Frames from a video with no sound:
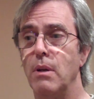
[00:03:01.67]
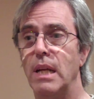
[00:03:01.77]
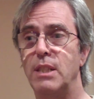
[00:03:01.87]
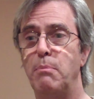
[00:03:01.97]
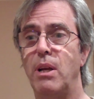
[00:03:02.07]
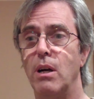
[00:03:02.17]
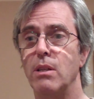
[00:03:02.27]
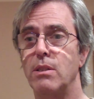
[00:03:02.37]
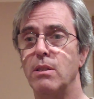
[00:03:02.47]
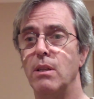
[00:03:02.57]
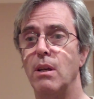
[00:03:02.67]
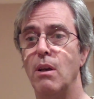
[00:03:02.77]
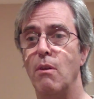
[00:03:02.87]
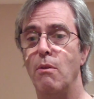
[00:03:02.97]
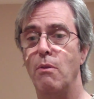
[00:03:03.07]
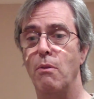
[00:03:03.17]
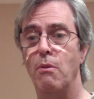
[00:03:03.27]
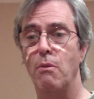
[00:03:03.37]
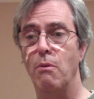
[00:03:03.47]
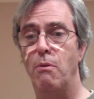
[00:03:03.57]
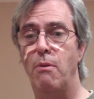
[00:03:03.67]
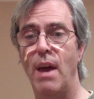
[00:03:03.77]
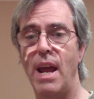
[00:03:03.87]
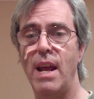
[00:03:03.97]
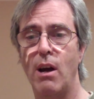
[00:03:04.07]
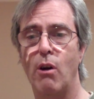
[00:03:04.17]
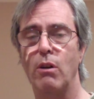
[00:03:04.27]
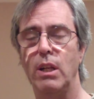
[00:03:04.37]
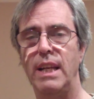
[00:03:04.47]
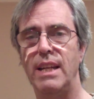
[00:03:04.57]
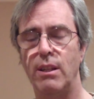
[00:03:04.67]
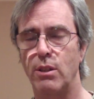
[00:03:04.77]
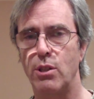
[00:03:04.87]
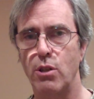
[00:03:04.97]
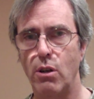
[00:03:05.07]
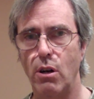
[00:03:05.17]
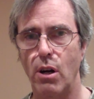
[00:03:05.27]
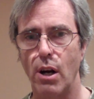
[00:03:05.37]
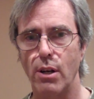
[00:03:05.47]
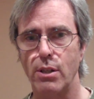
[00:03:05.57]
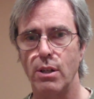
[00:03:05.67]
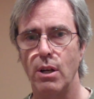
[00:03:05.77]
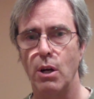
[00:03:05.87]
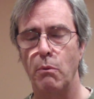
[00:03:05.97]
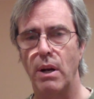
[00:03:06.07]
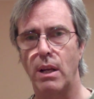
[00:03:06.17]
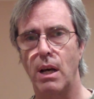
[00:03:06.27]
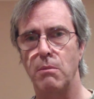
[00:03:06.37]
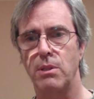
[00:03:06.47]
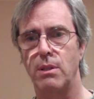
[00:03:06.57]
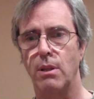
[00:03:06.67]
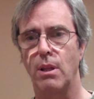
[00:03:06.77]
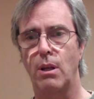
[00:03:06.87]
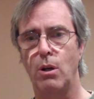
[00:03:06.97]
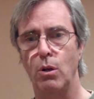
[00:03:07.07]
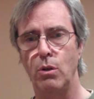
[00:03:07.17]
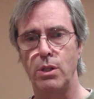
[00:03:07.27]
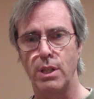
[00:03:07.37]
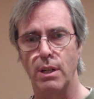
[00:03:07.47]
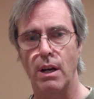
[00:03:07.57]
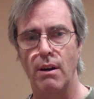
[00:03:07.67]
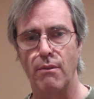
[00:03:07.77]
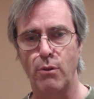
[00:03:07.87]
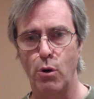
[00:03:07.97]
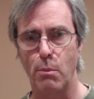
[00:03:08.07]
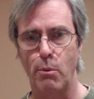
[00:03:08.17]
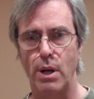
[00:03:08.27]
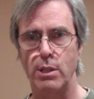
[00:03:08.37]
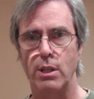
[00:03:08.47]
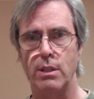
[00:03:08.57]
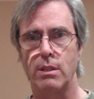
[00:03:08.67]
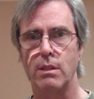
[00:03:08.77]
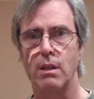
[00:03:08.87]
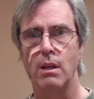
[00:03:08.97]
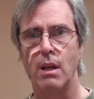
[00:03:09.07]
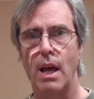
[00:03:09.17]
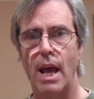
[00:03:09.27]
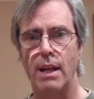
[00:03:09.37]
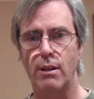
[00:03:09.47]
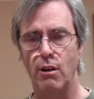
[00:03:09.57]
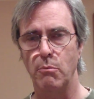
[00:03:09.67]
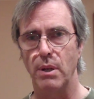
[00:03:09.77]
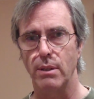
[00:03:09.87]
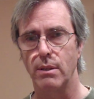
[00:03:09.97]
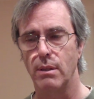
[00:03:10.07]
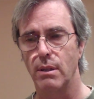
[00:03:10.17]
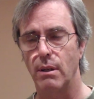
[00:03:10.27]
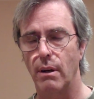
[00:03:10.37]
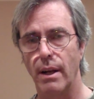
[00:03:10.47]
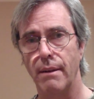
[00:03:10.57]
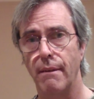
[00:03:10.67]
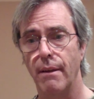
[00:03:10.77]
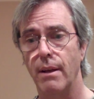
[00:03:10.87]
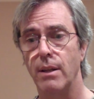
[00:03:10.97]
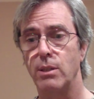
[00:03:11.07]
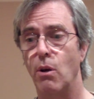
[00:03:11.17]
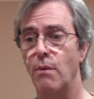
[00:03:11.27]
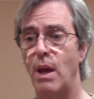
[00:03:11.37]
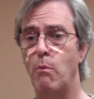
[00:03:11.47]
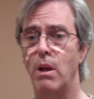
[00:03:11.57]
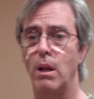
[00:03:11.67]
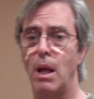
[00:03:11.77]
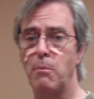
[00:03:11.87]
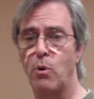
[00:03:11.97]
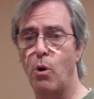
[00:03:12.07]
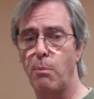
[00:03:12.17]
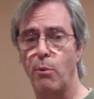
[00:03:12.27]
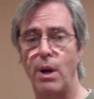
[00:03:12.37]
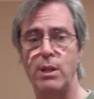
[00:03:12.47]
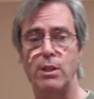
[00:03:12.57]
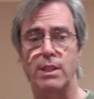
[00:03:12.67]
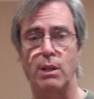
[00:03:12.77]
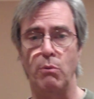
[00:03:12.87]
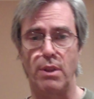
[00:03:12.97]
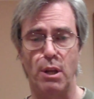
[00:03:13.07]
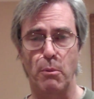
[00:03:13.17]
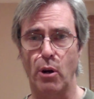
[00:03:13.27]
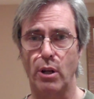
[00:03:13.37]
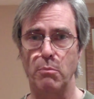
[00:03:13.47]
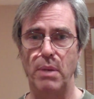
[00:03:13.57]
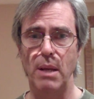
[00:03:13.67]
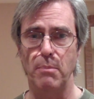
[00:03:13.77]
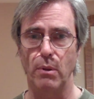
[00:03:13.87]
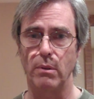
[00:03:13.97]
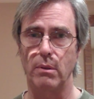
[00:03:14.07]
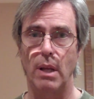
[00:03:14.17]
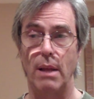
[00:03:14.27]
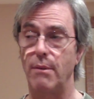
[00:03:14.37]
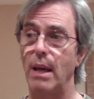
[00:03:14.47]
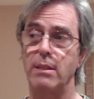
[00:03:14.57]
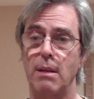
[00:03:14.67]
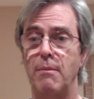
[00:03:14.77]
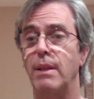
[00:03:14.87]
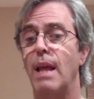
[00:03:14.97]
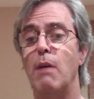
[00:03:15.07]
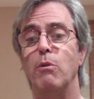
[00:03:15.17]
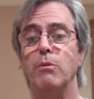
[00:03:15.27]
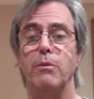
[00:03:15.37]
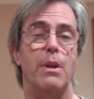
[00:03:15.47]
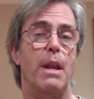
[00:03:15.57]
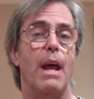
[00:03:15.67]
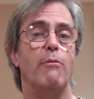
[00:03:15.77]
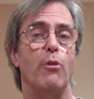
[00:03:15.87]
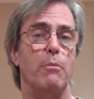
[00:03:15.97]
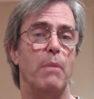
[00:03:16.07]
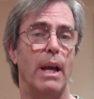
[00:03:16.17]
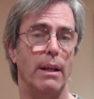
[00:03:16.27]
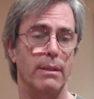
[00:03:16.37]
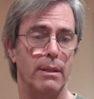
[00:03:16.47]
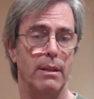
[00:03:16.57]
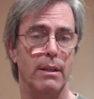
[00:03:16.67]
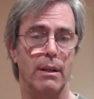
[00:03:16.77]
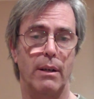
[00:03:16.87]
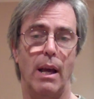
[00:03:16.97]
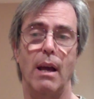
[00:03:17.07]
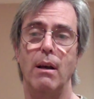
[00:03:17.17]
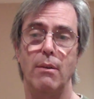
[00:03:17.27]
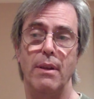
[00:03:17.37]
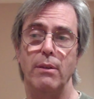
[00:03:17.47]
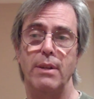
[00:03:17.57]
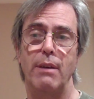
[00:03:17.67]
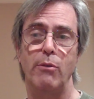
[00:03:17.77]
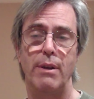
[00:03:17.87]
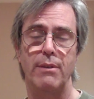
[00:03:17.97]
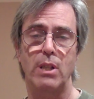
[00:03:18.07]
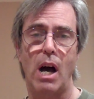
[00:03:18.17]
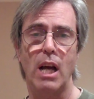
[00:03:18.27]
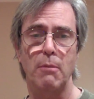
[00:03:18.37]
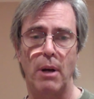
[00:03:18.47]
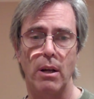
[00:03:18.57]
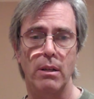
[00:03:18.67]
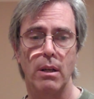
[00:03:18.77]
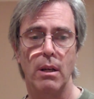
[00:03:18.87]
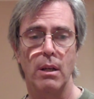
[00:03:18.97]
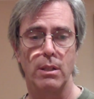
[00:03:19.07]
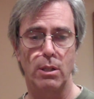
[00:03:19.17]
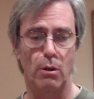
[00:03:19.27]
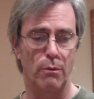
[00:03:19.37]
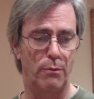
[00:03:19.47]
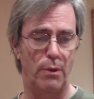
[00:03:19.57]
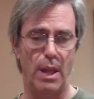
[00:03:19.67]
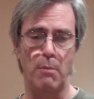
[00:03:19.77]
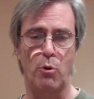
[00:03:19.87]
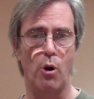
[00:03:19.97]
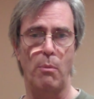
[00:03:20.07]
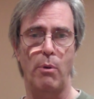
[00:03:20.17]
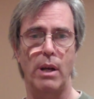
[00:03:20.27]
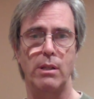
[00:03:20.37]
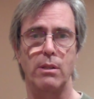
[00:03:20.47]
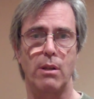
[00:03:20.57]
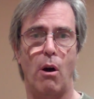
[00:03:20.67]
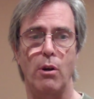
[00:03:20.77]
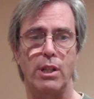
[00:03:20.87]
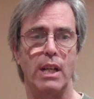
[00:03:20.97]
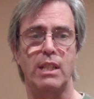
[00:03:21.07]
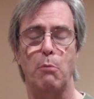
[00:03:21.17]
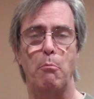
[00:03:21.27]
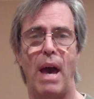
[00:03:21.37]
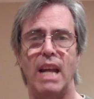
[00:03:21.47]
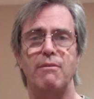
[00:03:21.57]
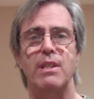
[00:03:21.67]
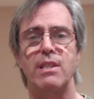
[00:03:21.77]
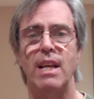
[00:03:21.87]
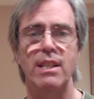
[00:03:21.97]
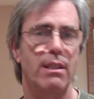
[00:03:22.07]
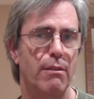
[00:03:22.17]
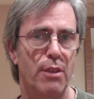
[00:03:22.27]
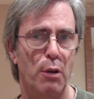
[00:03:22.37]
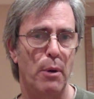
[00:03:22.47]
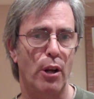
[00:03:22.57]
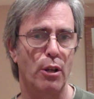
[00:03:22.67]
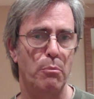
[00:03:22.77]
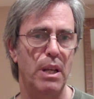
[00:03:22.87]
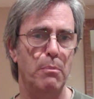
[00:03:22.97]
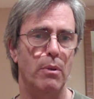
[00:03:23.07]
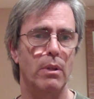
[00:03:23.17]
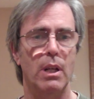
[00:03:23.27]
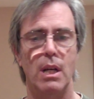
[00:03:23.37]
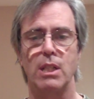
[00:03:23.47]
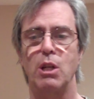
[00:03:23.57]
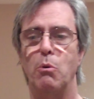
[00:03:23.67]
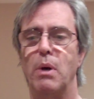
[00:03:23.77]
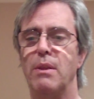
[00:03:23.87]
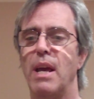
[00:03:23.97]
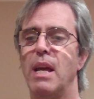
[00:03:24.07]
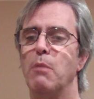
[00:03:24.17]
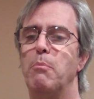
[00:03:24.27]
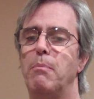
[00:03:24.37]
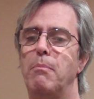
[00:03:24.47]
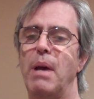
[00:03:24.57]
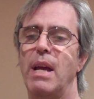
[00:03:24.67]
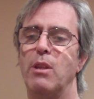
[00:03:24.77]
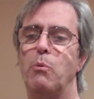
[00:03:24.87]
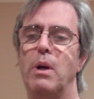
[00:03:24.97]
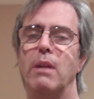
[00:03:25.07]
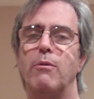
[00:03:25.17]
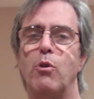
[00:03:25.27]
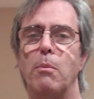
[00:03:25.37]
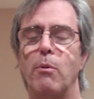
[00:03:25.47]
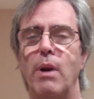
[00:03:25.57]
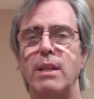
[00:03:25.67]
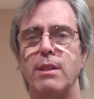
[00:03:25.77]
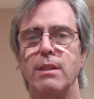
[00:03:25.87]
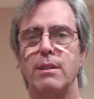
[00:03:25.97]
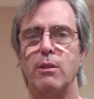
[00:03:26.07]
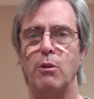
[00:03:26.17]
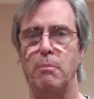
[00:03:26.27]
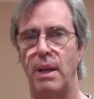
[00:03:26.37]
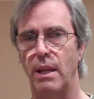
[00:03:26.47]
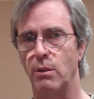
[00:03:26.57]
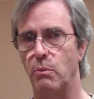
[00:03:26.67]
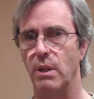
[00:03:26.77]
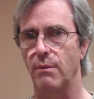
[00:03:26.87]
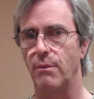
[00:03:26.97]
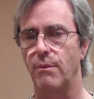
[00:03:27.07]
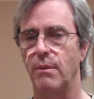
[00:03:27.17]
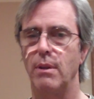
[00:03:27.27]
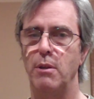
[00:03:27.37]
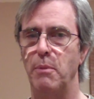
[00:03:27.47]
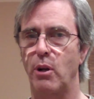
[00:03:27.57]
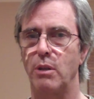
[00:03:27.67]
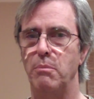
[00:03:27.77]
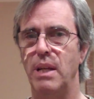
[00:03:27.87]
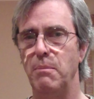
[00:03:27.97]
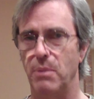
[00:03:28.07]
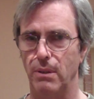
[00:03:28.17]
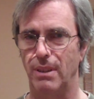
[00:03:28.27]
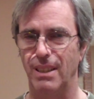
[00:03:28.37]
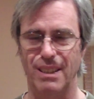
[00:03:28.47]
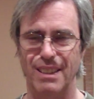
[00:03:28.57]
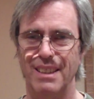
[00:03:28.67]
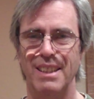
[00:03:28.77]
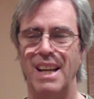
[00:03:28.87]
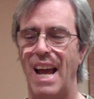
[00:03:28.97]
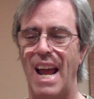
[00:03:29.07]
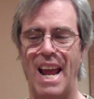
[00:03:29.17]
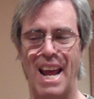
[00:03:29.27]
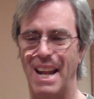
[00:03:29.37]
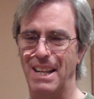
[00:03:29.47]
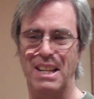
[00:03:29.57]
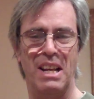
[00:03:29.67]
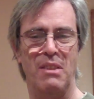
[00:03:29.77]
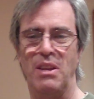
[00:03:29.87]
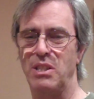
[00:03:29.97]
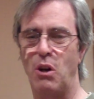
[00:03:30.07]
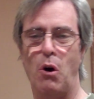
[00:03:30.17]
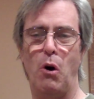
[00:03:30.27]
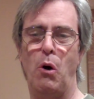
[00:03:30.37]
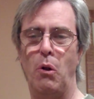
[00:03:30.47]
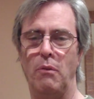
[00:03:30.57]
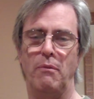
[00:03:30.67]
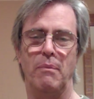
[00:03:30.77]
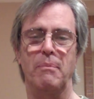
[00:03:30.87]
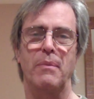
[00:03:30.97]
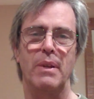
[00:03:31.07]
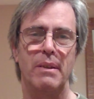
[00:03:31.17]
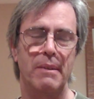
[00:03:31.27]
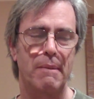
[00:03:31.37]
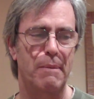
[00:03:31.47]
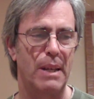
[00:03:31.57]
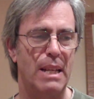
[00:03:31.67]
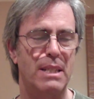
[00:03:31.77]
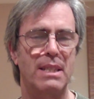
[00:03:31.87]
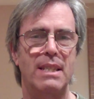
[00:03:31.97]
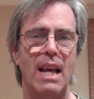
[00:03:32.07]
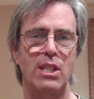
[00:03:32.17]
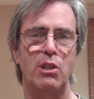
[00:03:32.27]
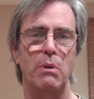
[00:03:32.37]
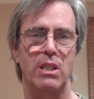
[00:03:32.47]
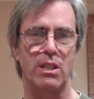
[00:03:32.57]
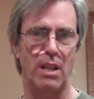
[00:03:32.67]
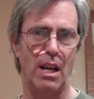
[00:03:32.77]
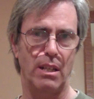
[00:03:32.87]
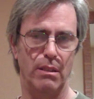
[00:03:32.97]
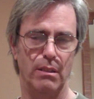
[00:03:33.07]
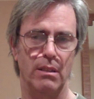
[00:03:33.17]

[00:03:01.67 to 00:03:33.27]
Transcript: It's because they are leading the charge when it comes to the collusion of corporations and government, all right? So they want to lump corporations in with the American people. And that's something they will never admit, okay? They'll never even talk about it. So for them, corporations are just a manifestation of the American people. So when they obey the will of corporations, they're obeying the will of the American people. And this whole incestuous cycle